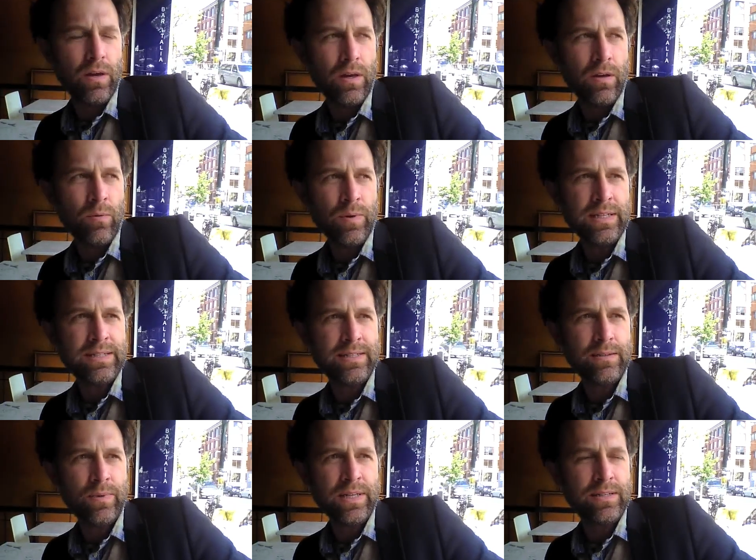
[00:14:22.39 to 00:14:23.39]
you know, we'd
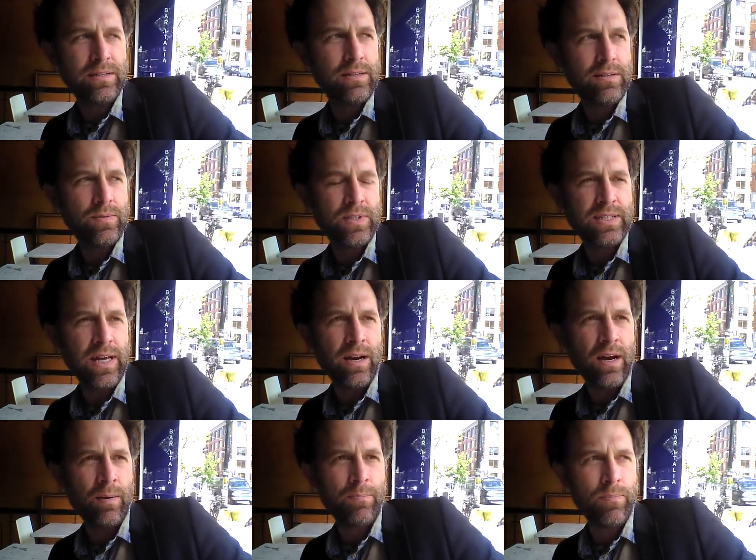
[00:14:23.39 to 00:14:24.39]
set
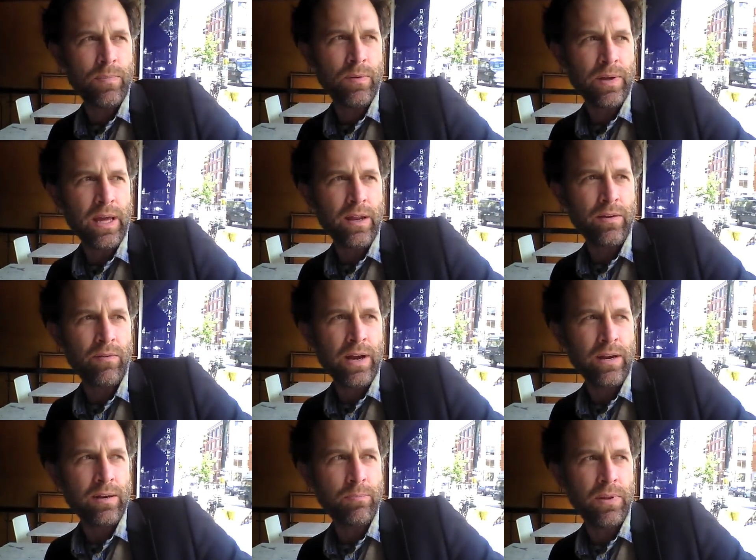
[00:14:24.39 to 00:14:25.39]
up and we were getting
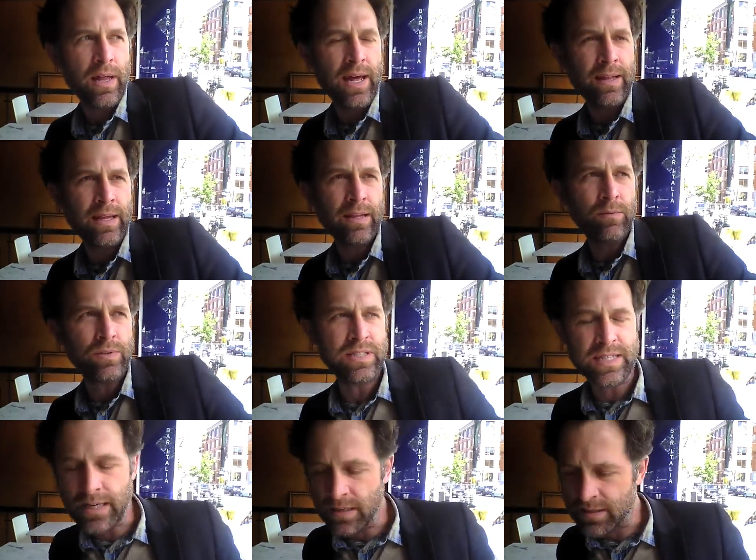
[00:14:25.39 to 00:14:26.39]
ready to play, and then there was
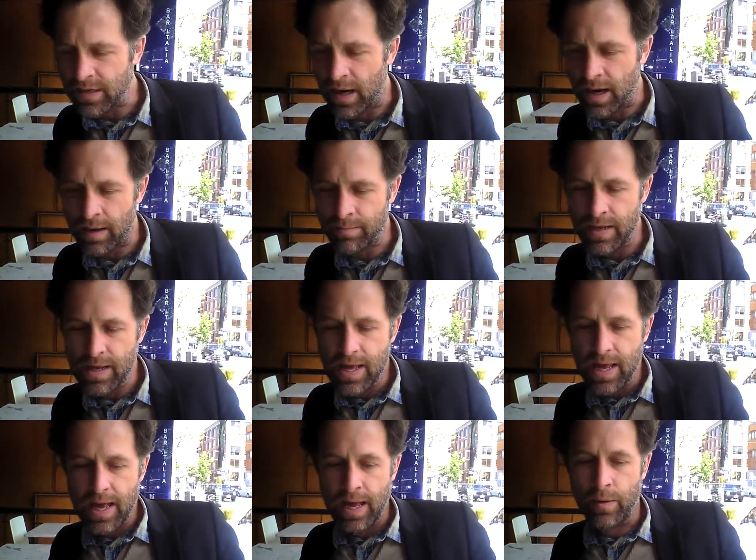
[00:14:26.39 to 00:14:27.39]
dinner time,
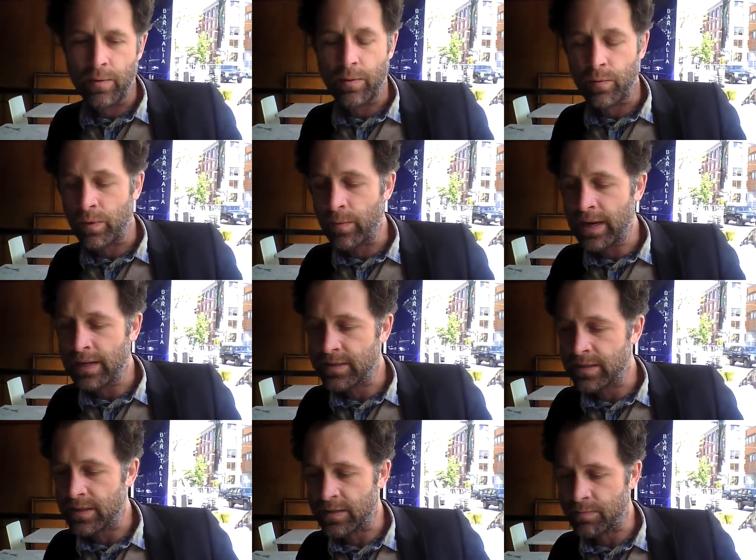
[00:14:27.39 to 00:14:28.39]
and we went
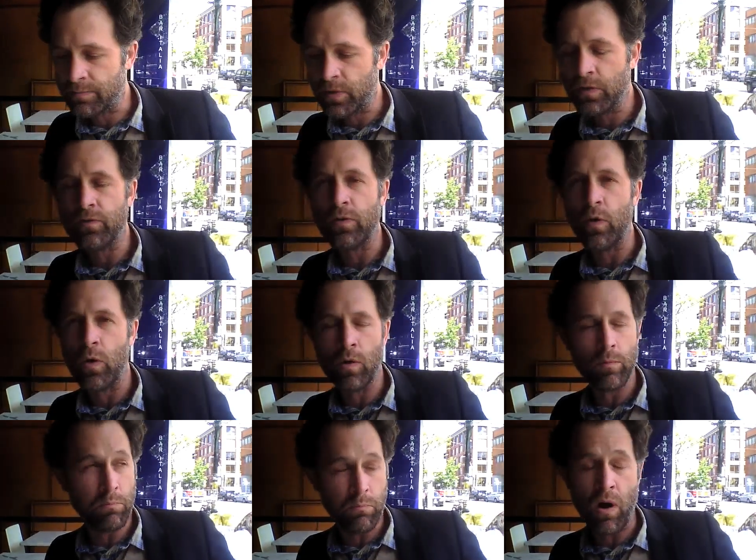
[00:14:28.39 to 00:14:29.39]
into this beautiful
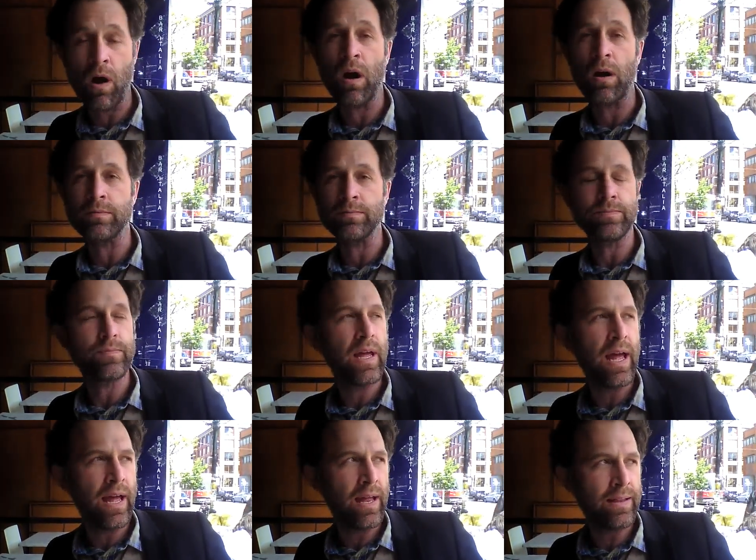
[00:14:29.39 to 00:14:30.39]
old barn,
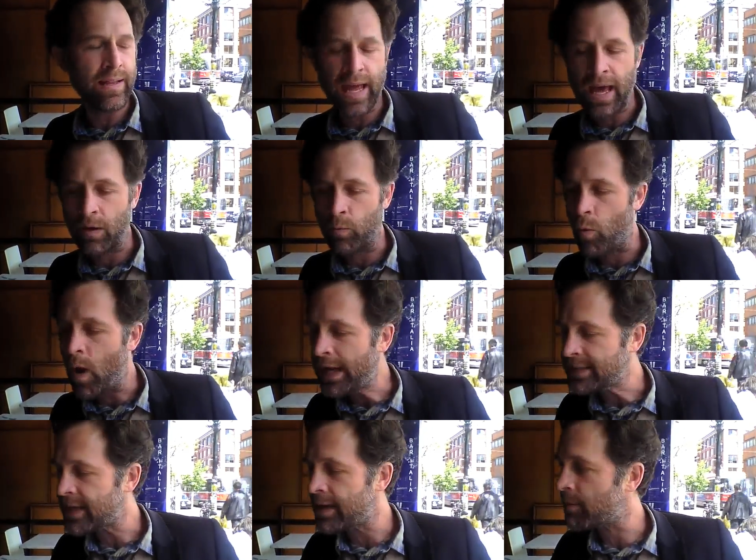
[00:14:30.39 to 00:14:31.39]
and they had
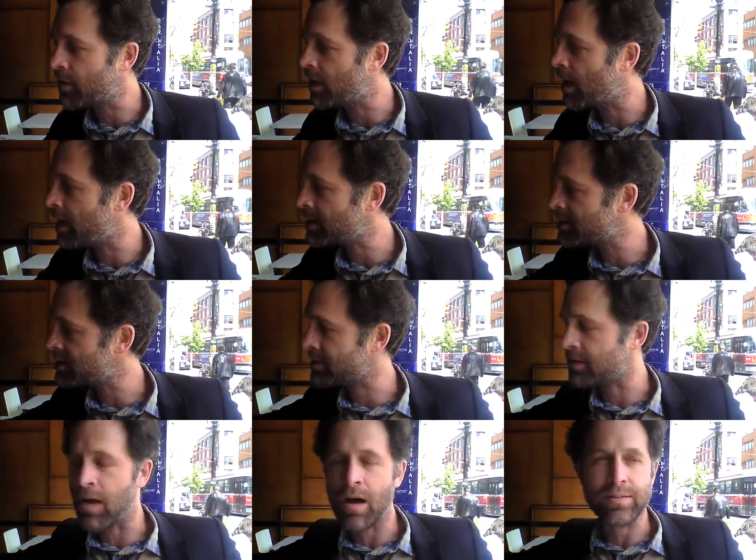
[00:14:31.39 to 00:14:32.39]
white tablecloths,
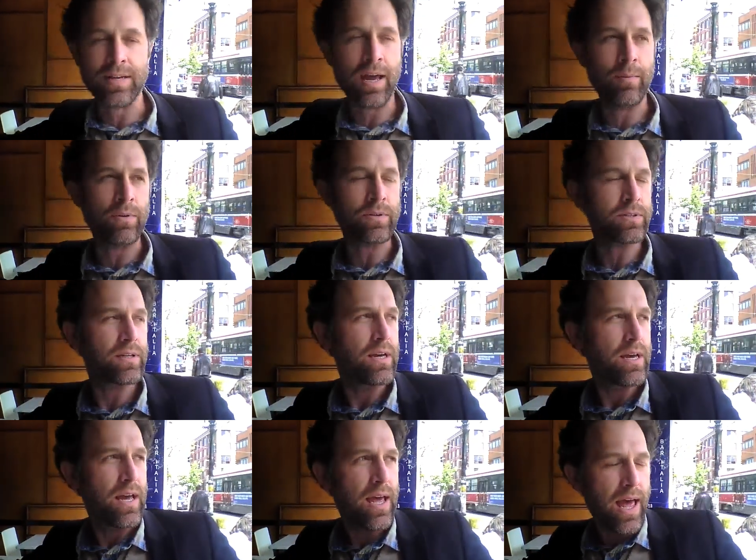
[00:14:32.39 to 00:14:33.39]
long tables,
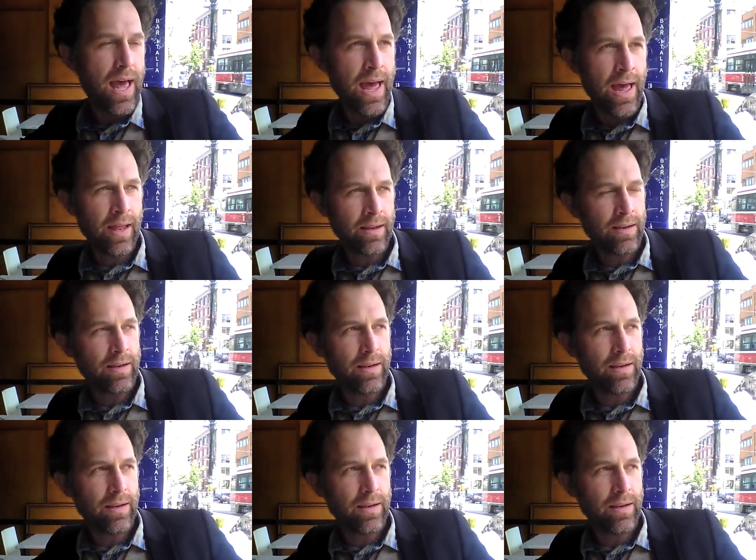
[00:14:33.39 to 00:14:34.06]
and